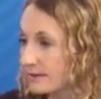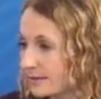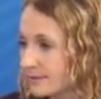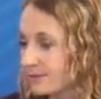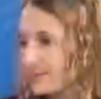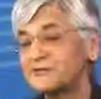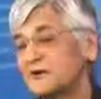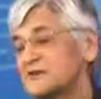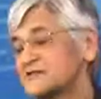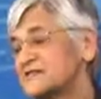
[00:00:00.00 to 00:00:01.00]
But I also
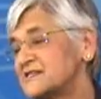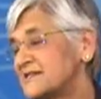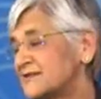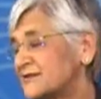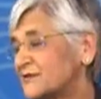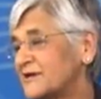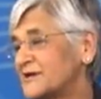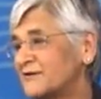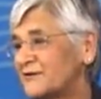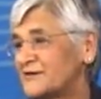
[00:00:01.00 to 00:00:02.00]
want to see that the
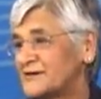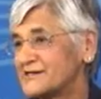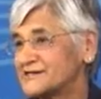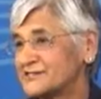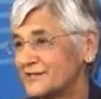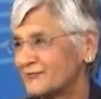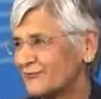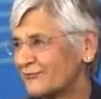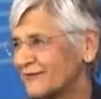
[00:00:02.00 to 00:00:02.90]
renal artery is checked for.